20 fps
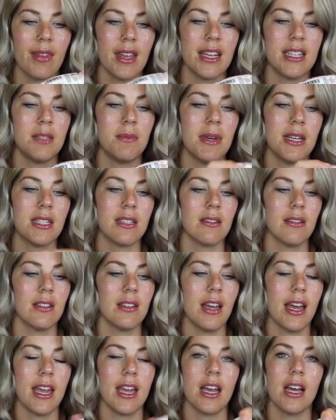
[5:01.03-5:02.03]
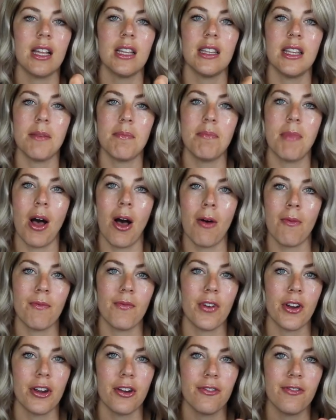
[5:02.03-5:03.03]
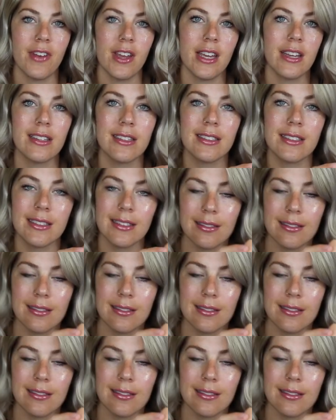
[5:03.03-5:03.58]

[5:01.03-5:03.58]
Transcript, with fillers: It's basically like lip balm for your face.